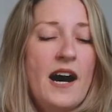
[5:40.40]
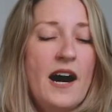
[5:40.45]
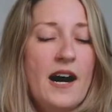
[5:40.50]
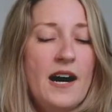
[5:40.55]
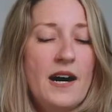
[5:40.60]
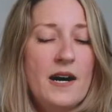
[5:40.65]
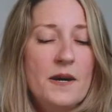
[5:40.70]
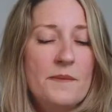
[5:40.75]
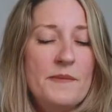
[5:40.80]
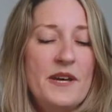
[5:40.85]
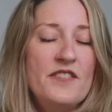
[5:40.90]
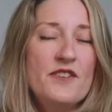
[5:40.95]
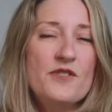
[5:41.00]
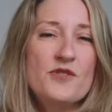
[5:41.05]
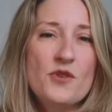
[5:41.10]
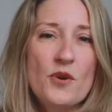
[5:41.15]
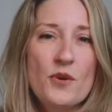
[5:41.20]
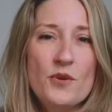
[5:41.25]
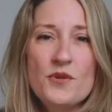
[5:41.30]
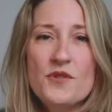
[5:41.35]
Um, and
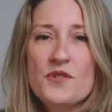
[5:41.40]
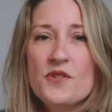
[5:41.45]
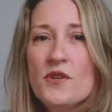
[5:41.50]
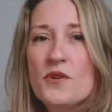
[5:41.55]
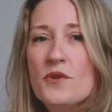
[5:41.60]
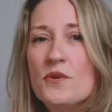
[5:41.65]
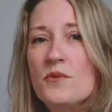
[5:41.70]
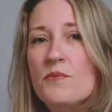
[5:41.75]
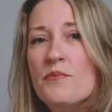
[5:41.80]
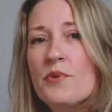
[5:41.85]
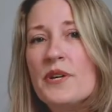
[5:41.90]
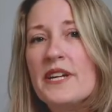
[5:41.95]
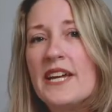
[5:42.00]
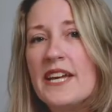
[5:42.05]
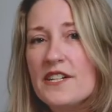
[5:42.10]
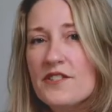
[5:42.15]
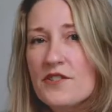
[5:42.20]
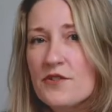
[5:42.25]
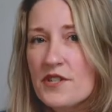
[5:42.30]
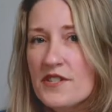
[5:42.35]
there's also
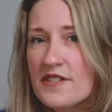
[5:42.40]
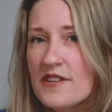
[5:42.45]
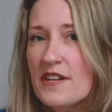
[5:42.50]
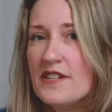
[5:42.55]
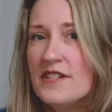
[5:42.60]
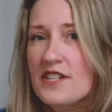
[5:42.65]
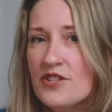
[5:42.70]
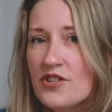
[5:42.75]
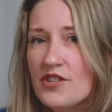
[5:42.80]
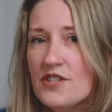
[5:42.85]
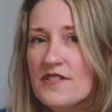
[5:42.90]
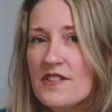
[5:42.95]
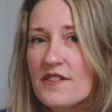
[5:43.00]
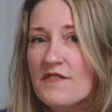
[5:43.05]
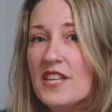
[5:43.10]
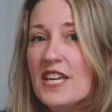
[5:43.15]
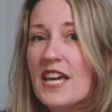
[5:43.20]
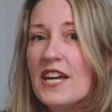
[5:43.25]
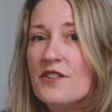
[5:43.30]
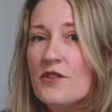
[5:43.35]
precancerous conditions of
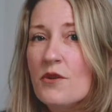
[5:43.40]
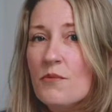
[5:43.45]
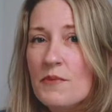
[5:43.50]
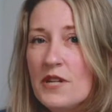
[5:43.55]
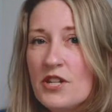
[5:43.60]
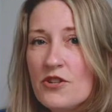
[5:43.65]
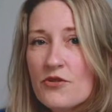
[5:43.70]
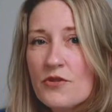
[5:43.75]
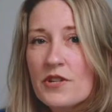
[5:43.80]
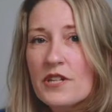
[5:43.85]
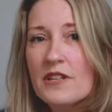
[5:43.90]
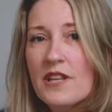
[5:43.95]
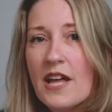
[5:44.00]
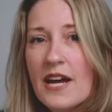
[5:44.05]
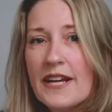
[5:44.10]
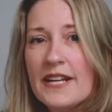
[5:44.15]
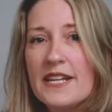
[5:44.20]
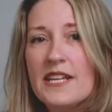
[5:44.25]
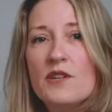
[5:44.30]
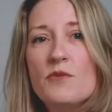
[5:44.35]
the endometrial
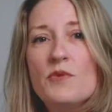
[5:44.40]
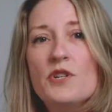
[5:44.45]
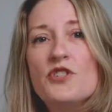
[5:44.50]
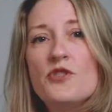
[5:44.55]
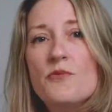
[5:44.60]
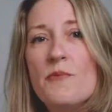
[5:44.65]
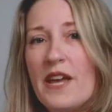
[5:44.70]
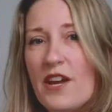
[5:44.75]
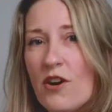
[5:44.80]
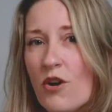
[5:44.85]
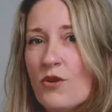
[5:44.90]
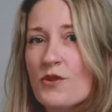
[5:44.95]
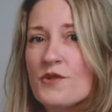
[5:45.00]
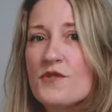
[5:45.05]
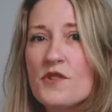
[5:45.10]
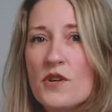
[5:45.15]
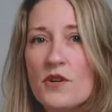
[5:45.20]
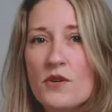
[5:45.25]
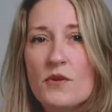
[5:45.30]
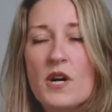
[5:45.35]
lining, which may
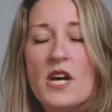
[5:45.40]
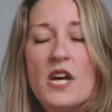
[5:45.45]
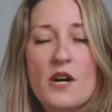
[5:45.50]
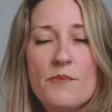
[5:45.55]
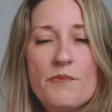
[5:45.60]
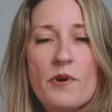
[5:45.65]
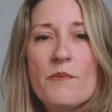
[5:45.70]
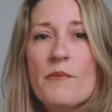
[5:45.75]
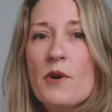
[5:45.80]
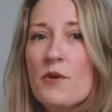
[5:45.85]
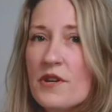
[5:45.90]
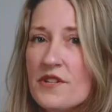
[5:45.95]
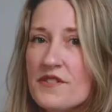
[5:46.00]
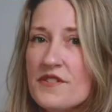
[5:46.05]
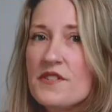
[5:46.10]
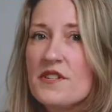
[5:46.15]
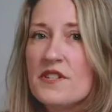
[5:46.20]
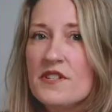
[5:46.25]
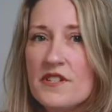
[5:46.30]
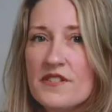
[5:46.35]
also promote
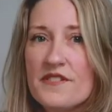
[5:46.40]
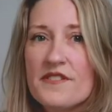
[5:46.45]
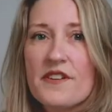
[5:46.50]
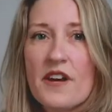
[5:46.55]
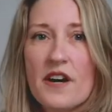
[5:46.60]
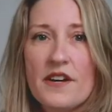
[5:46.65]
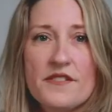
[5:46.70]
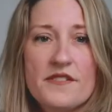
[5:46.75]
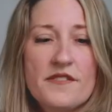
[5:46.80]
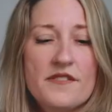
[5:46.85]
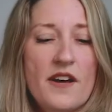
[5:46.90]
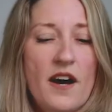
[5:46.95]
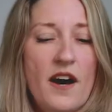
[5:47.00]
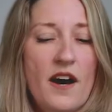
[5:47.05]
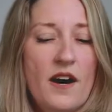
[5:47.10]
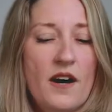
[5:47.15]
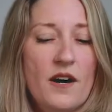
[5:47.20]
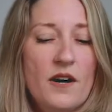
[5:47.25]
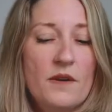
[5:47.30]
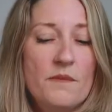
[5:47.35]
us to discuss
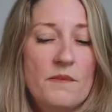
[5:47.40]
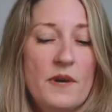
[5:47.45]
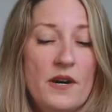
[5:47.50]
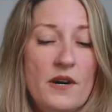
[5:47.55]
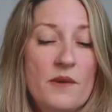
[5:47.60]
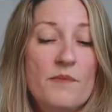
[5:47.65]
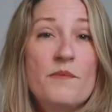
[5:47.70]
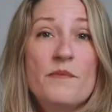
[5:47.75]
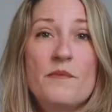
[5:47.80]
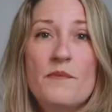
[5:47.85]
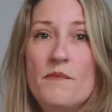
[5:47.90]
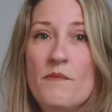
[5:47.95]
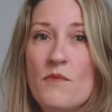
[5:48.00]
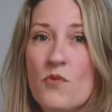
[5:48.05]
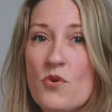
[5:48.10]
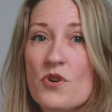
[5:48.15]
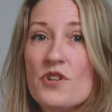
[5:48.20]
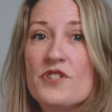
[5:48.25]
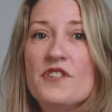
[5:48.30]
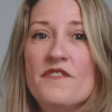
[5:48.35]
um,
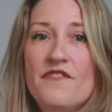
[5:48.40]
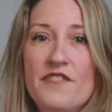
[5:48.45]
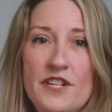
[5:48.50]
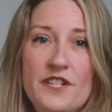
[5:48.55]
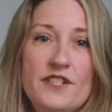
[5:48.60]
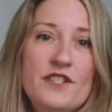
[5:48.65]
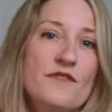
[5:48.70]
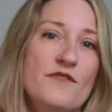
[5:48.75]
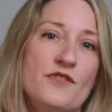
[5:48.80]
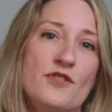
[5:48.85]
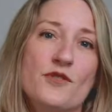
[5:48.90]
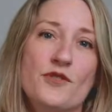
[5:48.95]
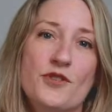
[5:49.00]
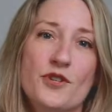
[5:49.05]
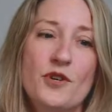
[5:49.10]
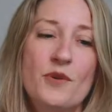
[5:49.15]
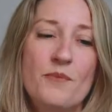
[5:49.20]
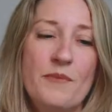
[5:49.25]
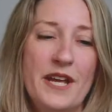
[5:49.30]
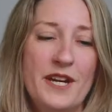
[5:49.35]
more definitive
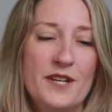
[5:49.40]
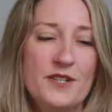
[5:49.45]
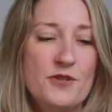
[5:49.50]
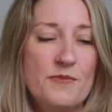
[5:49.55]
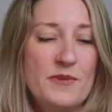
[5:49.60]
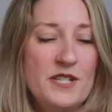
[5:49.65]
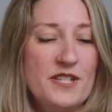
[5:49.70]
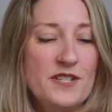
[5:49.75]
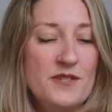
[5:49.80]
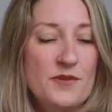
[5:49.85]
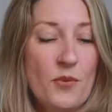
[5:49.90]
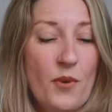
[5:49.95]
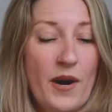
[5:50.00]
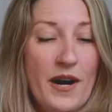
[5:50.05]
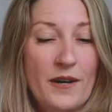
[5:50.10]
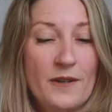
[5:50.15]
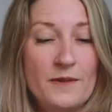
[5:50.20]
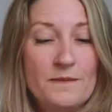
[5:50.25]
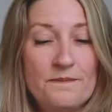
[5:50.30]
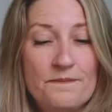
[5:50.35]
surgical management as
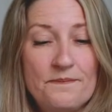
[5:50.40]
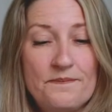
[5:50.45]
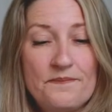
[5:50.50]
well.